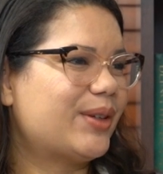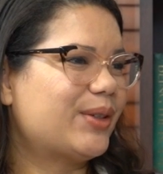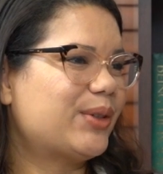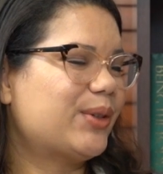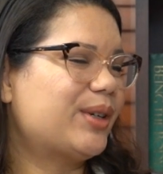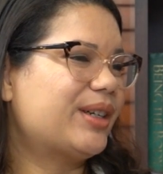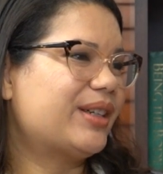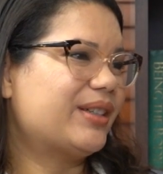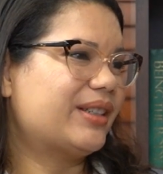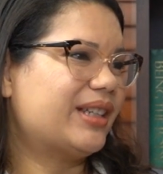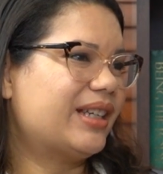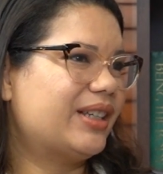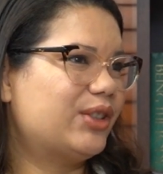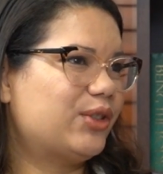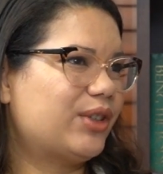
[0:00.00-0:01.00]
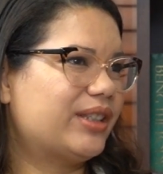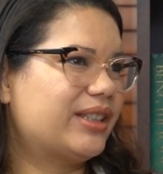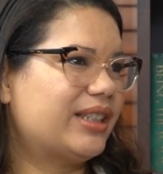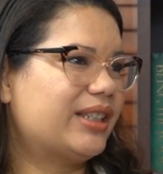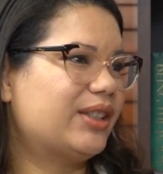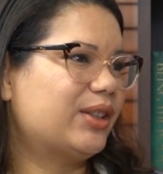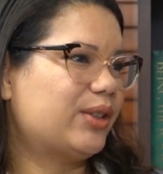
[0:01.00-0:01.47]
those who are
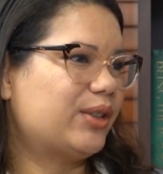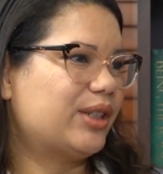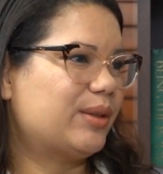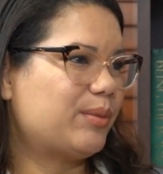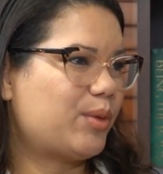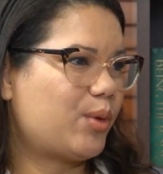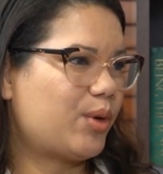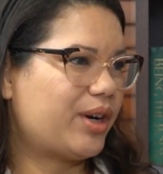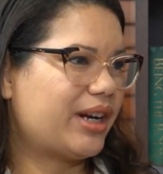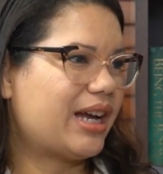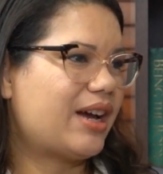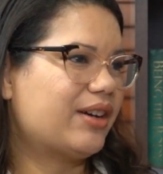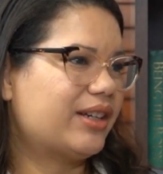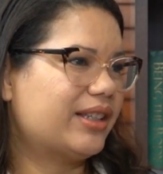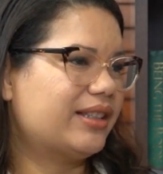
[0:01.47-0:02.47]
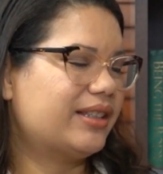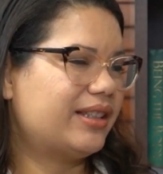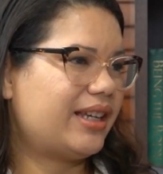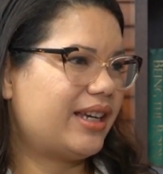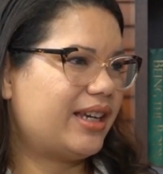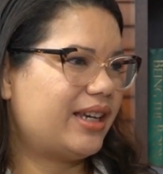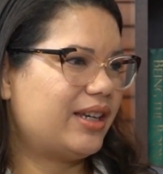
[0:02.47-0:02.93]
interested in learning more, how can
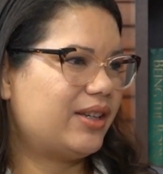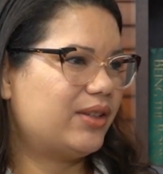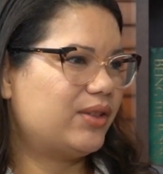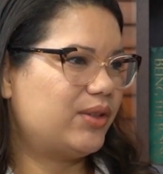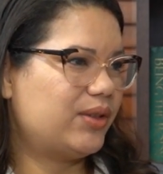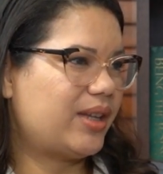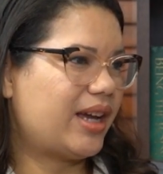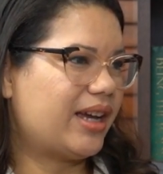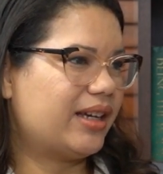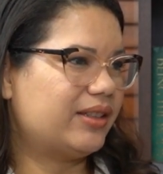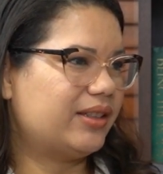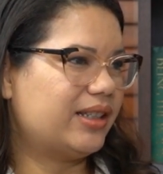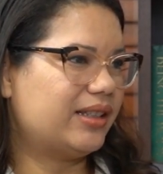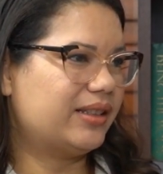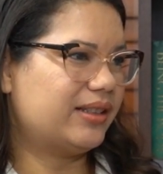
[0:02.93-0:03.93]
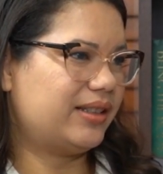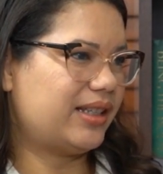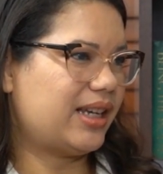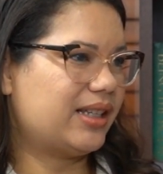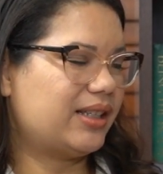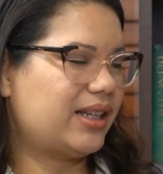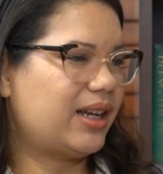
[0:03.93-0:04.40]
they do that and
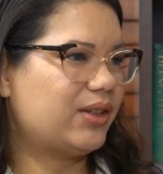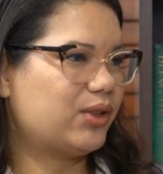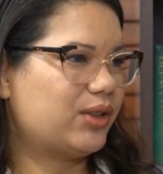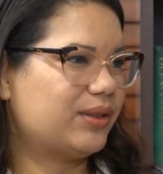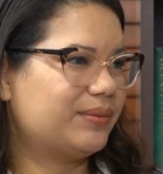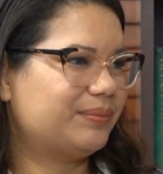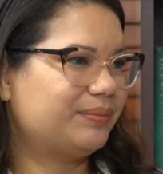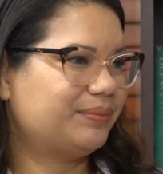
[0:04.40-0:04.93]
stay in touch?